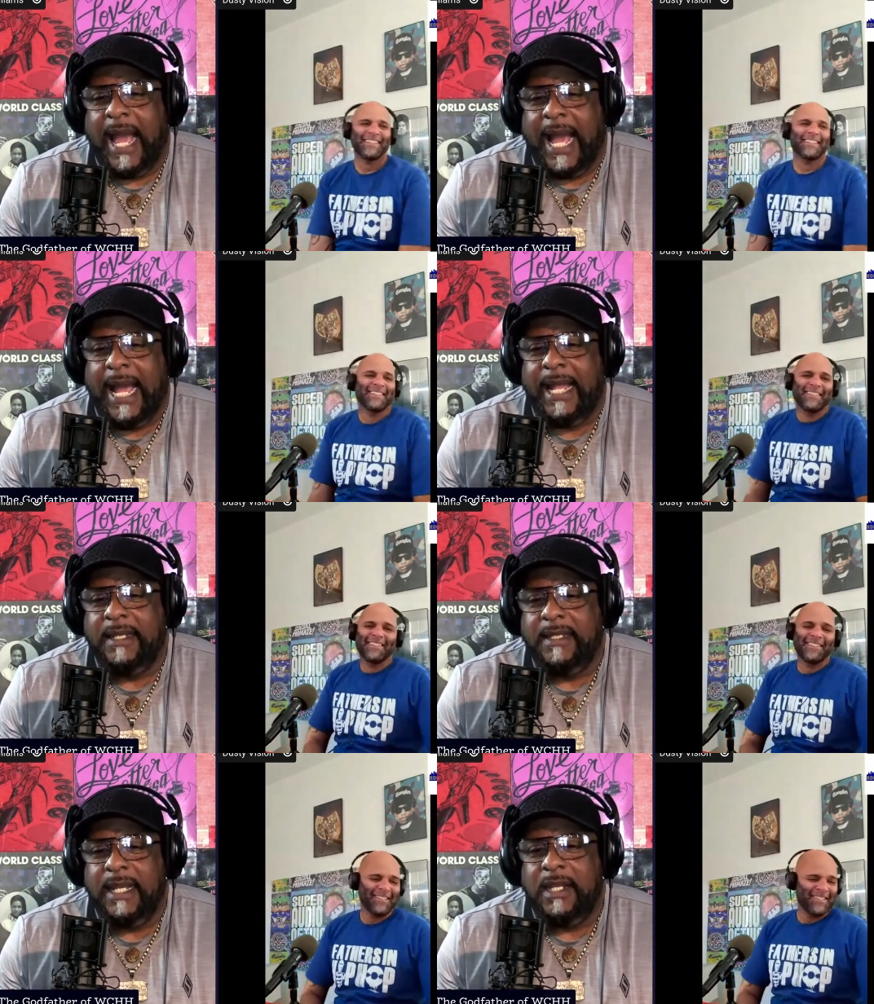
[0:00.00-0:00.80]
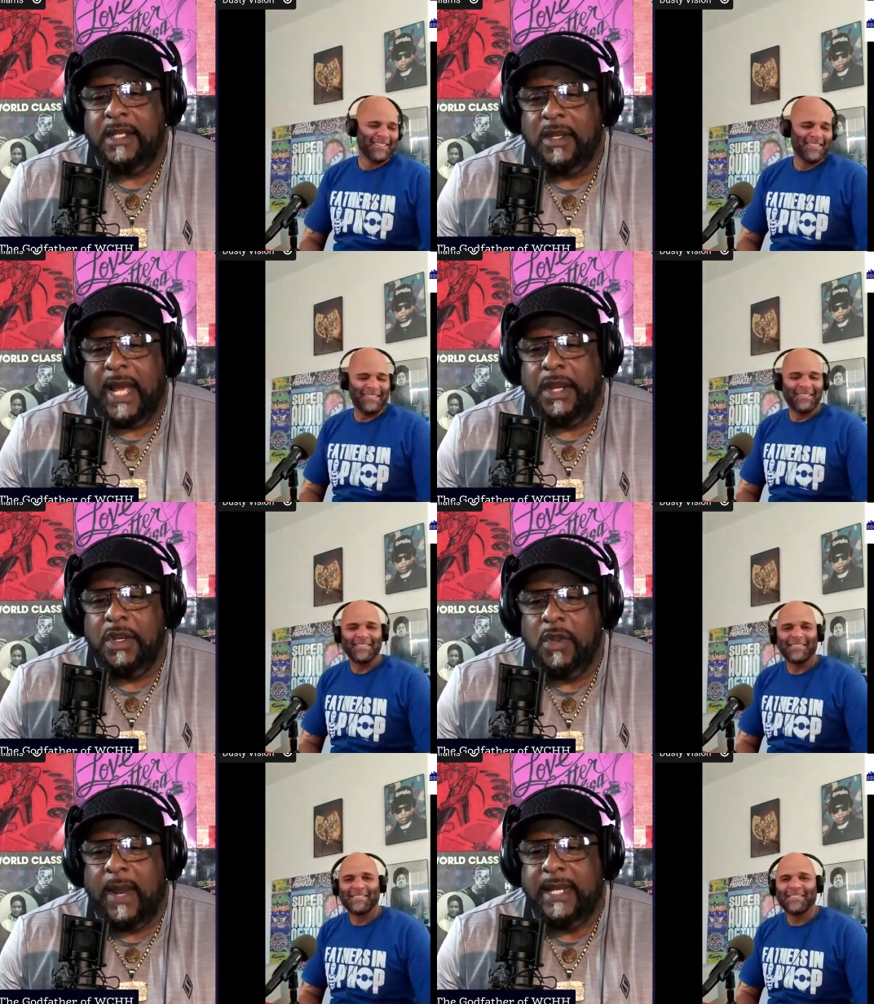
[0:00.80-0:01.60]
Speaker 1: I didn't. know. I
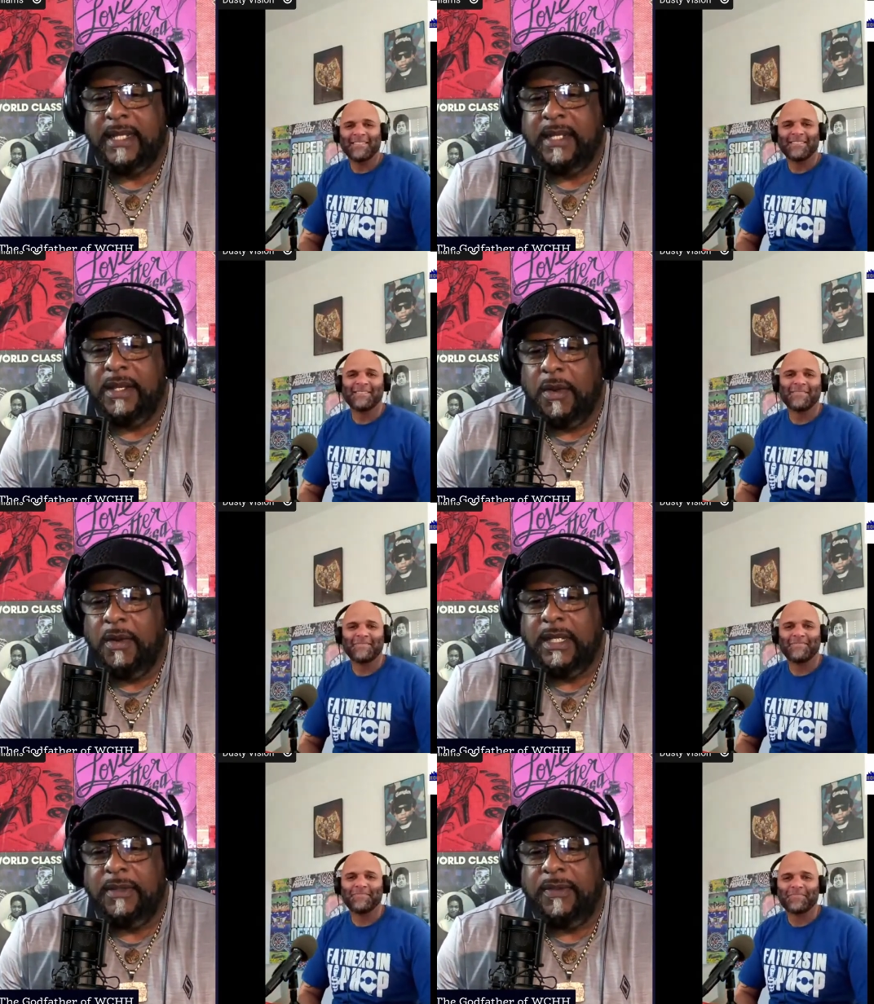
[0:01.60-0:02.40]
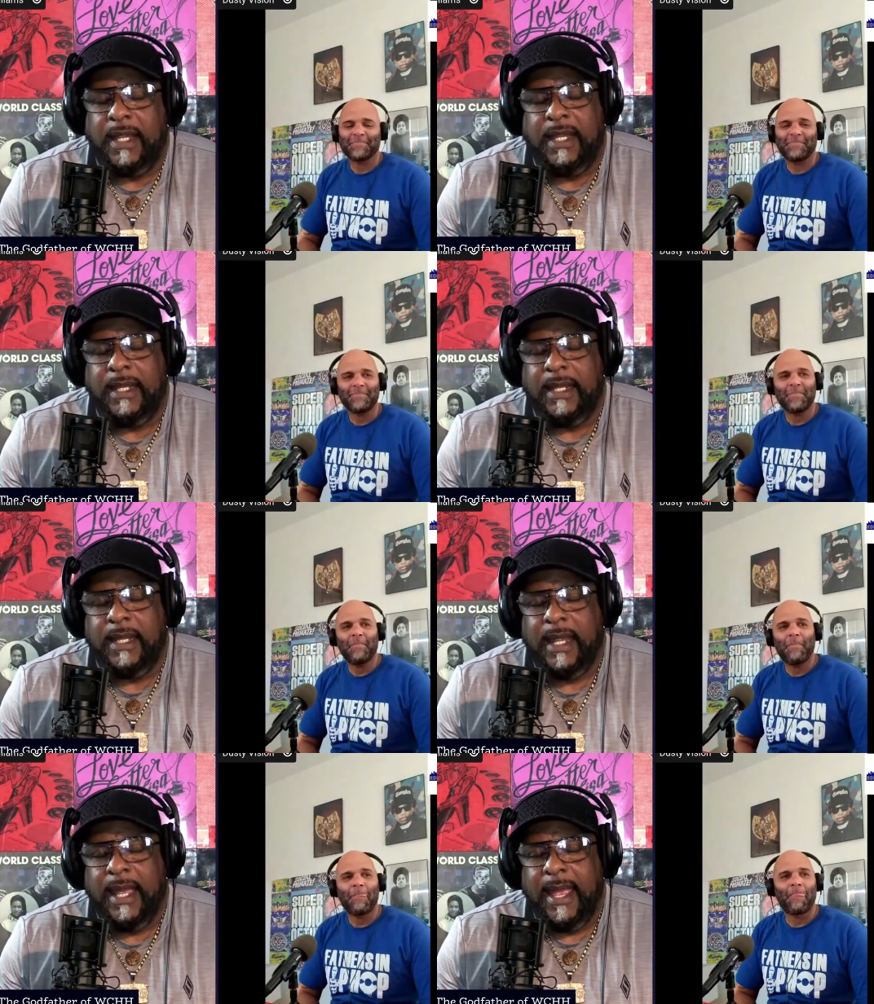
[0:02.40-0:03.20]
knew I mm. didn't know anything,
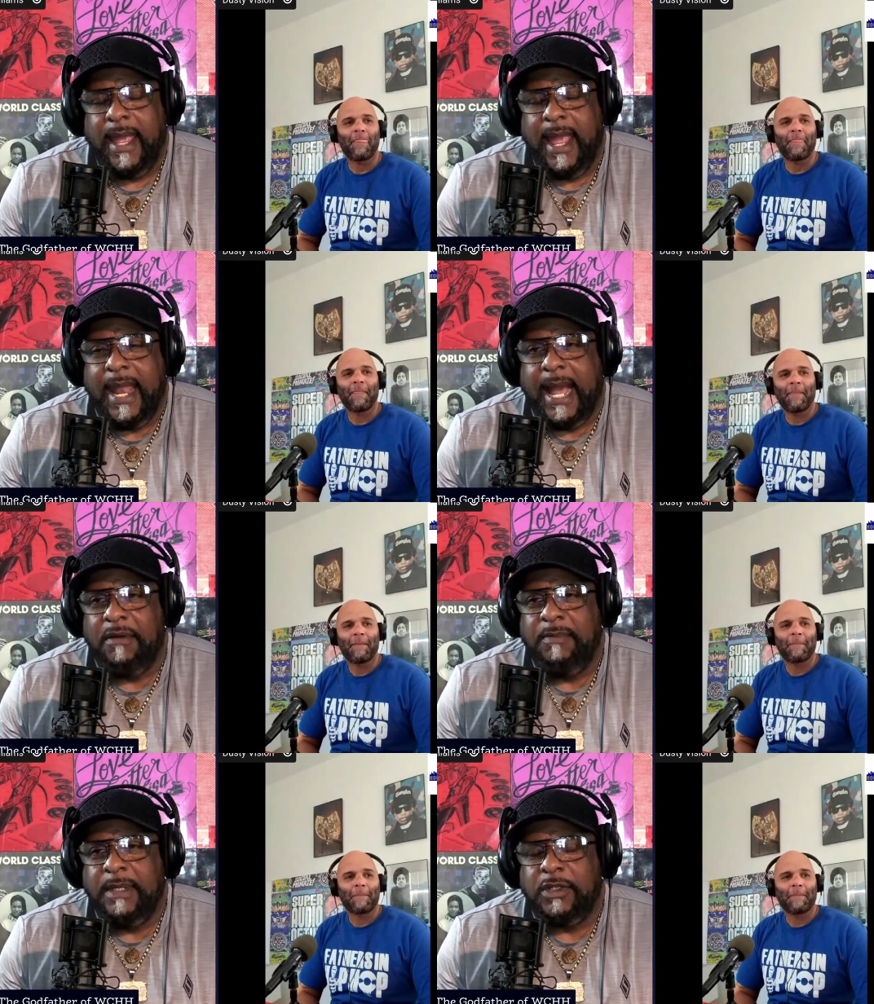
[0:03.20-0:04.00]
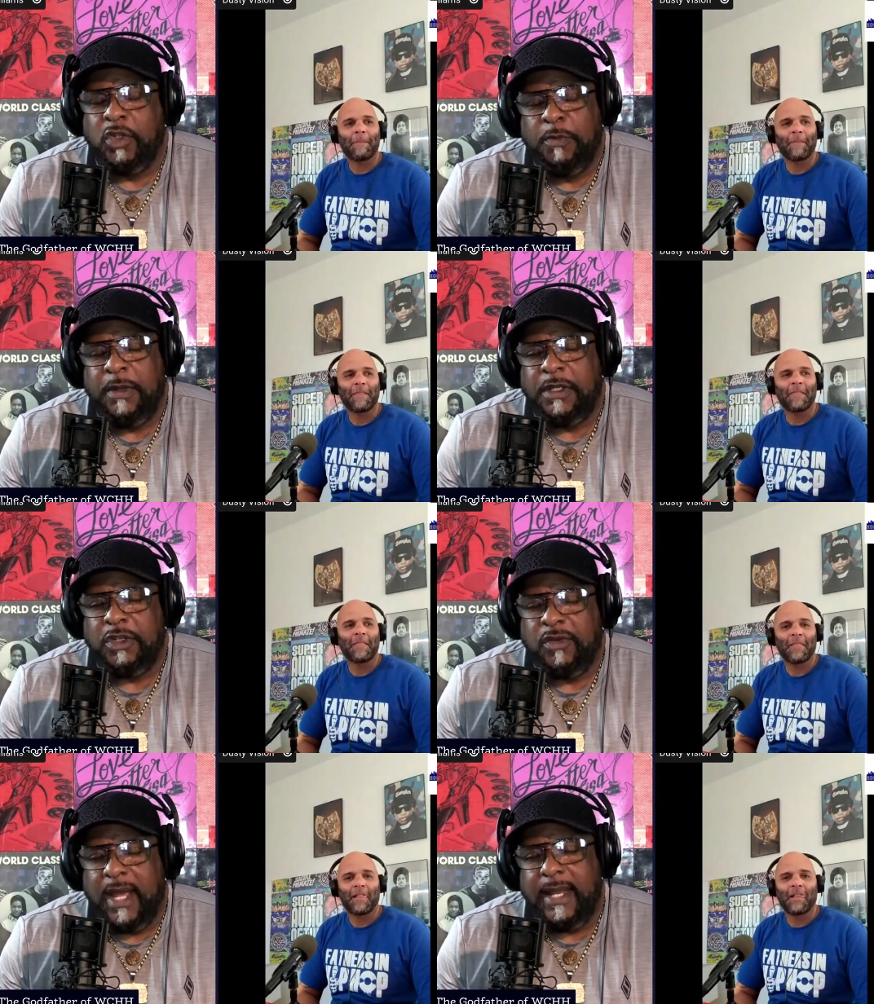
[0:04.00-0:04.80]
and I would be stupid to
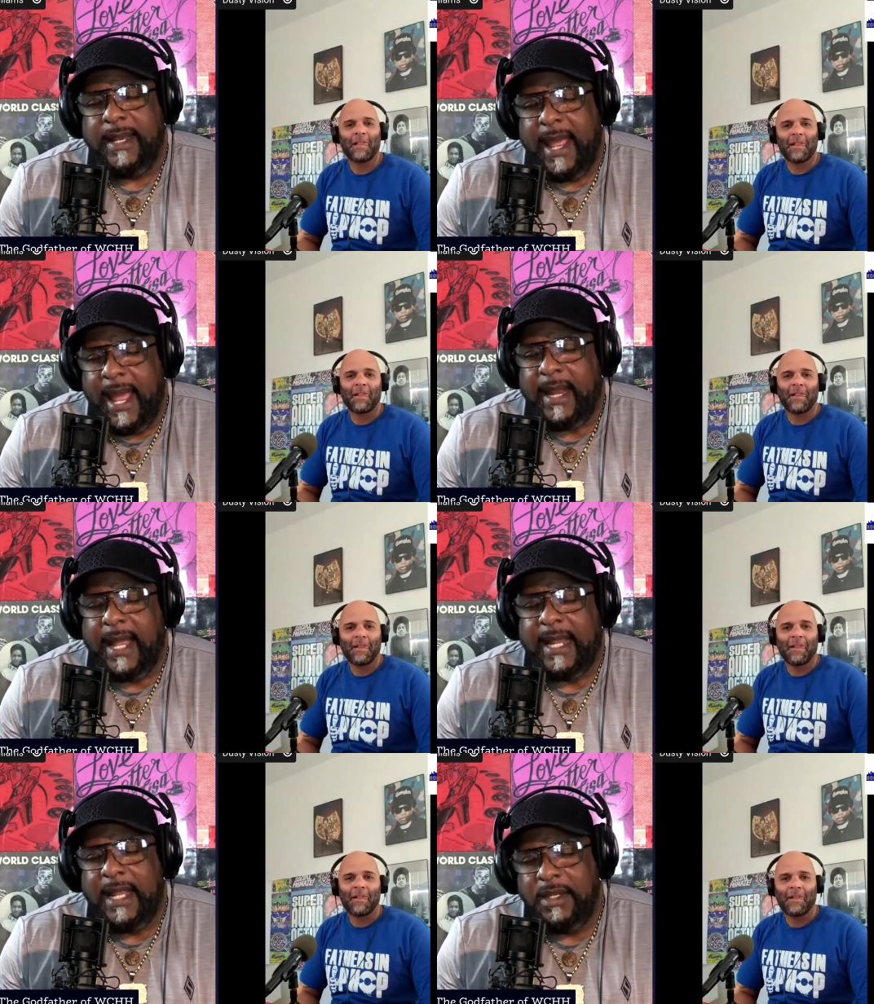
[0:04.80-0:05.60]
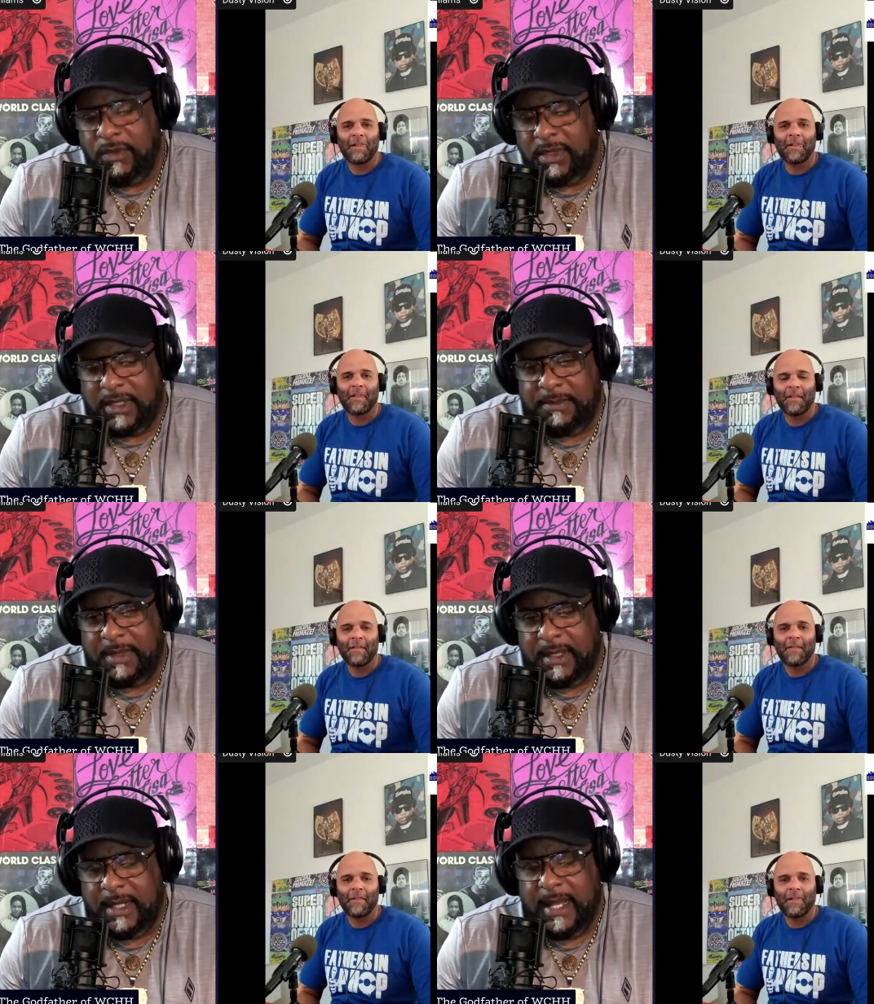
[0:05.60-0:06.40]
try and act like I knew
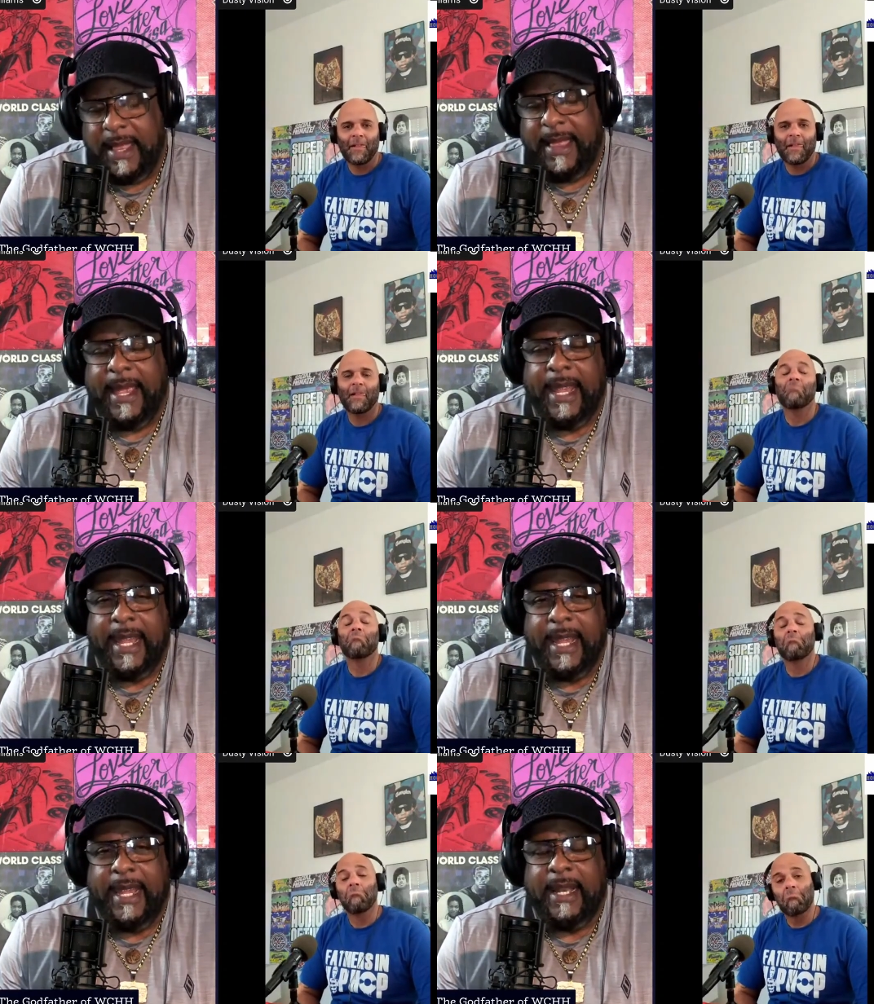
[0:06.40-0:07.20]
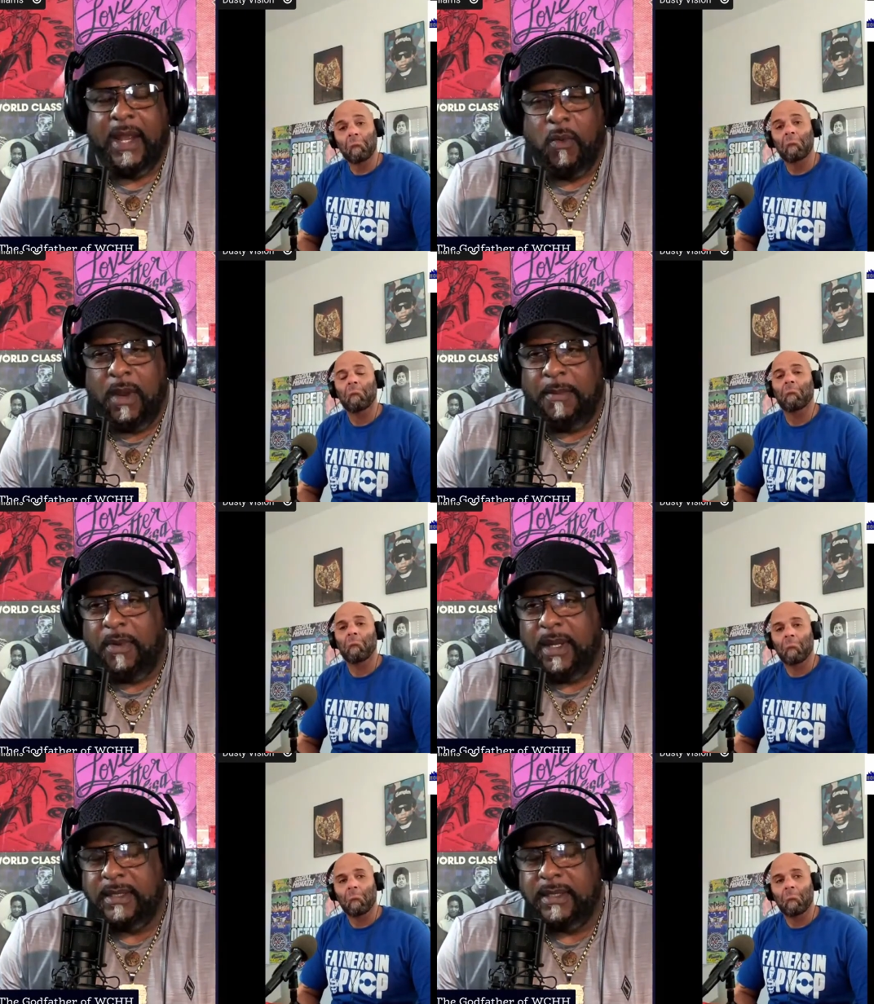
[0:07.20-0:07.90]
something. And at one point in